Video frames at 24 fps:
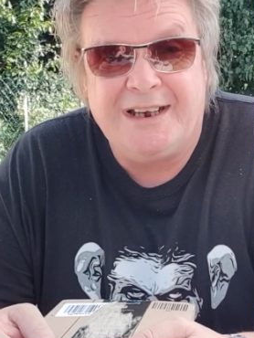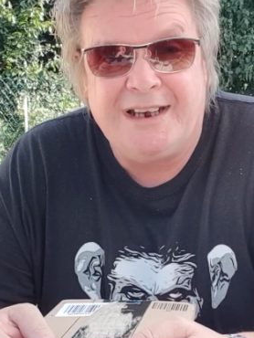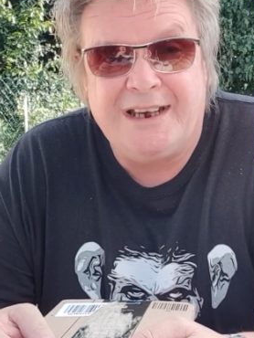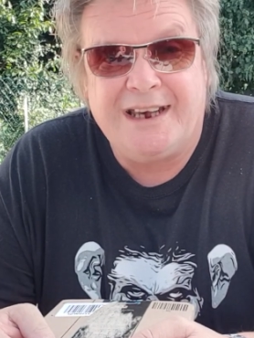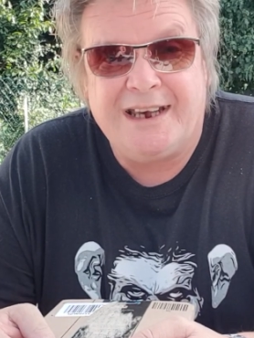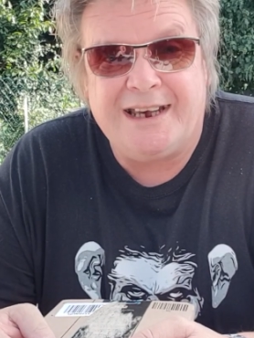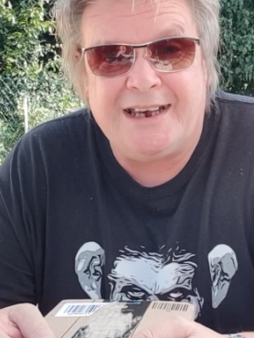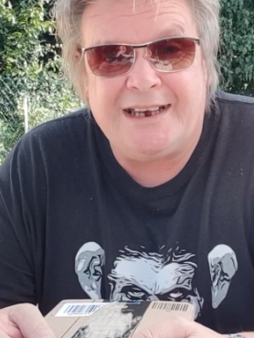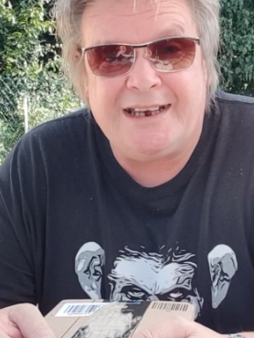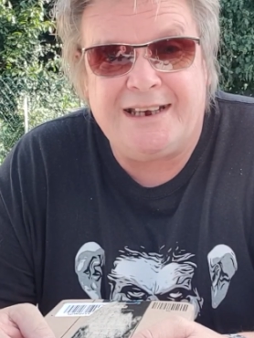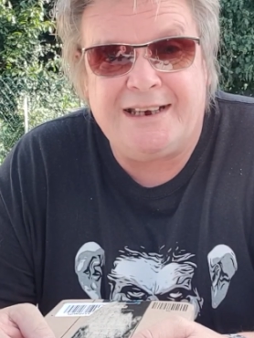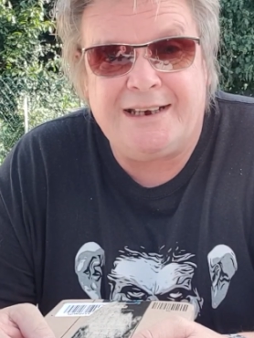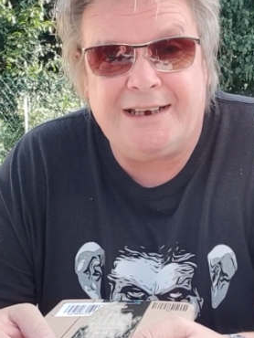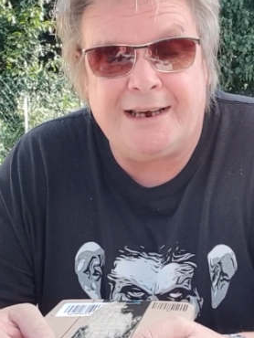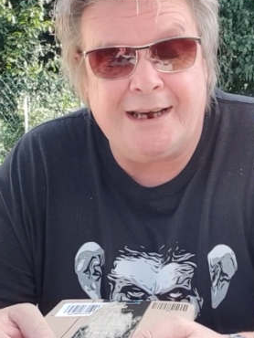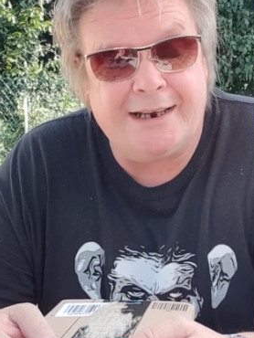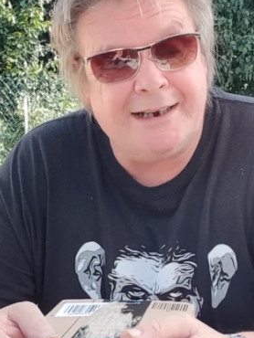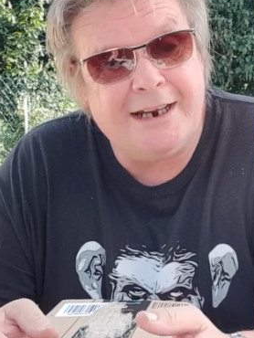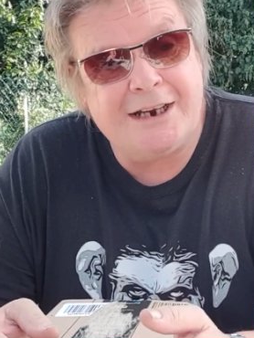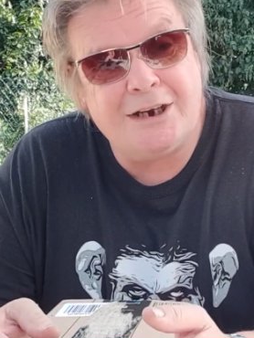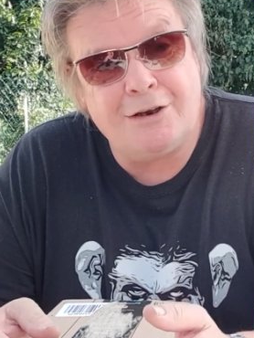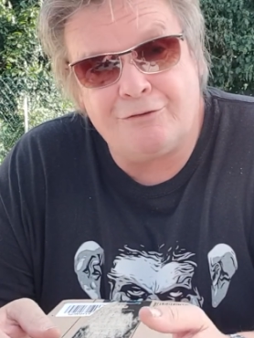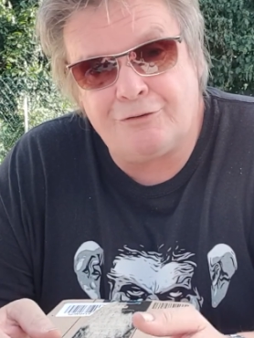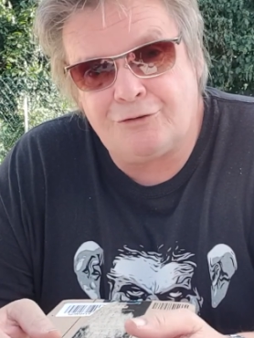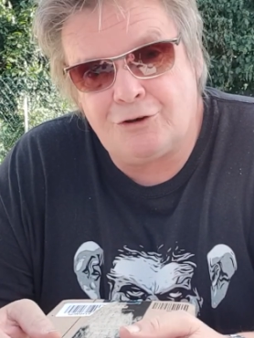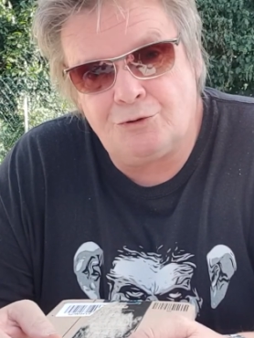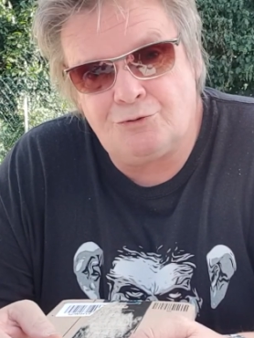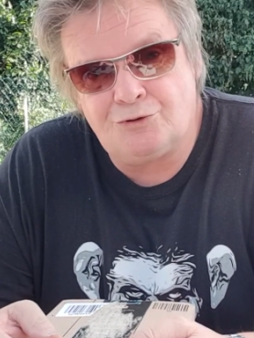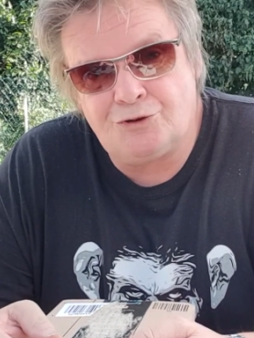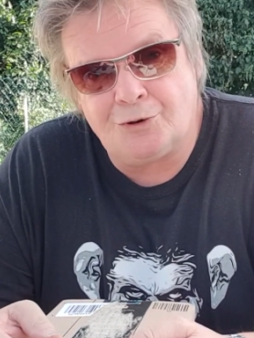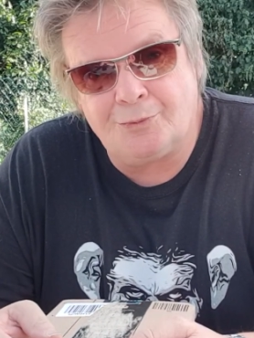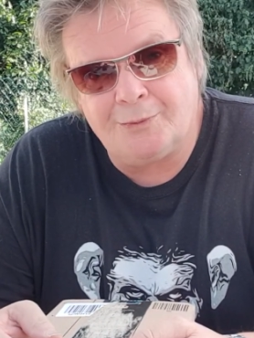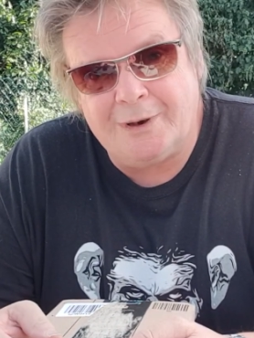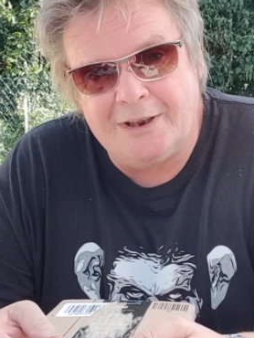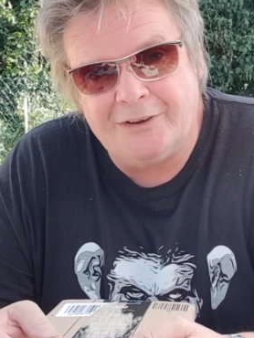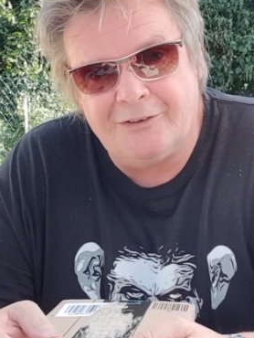and any
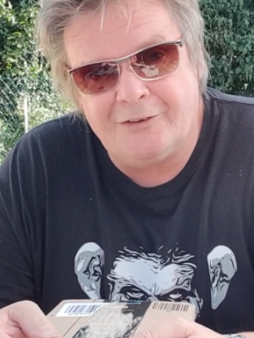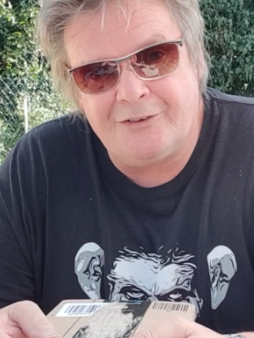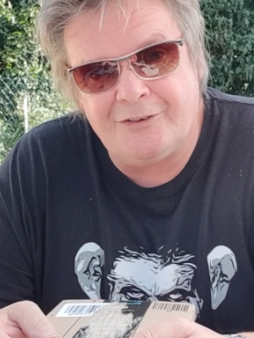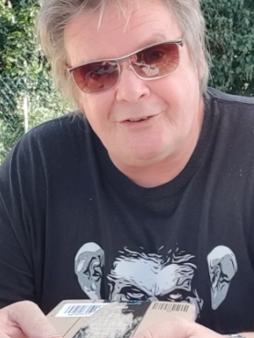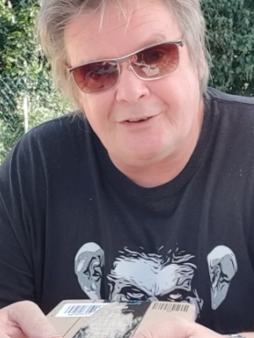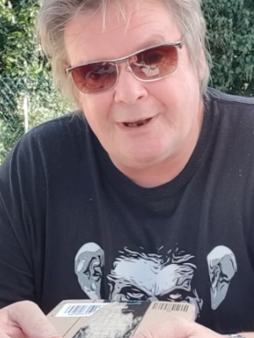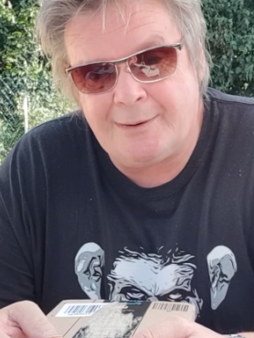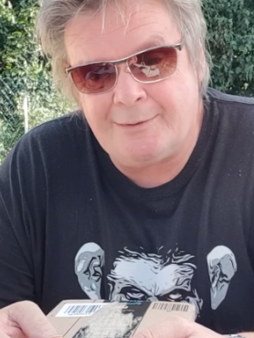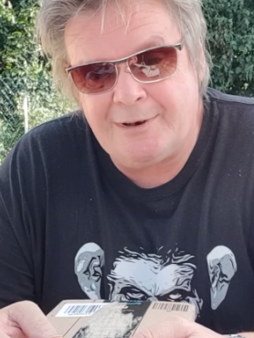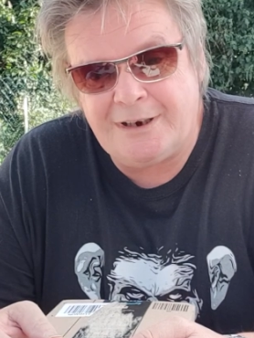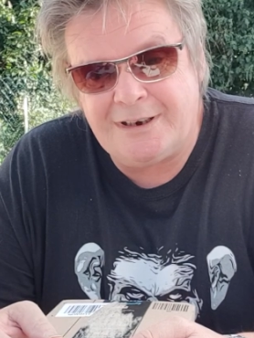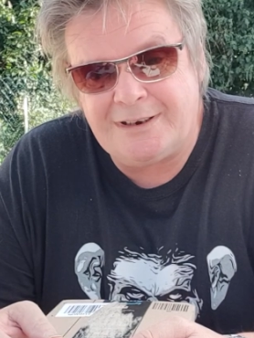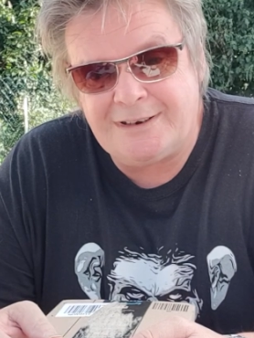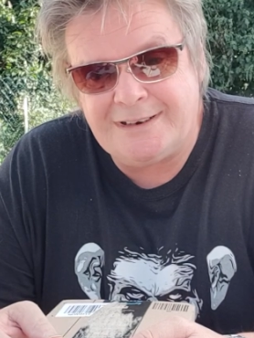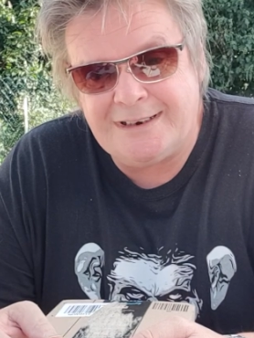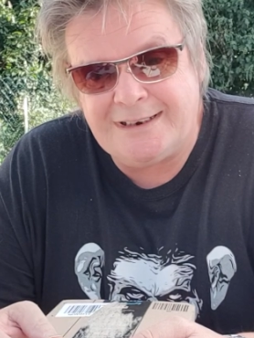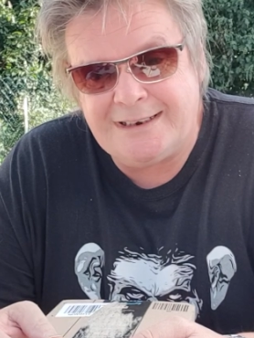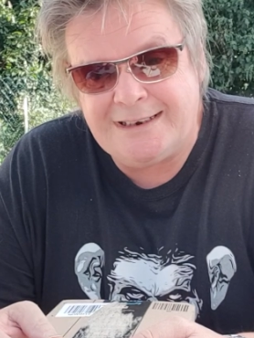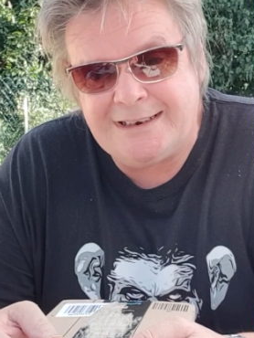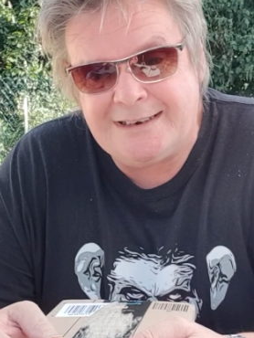future ones. I mean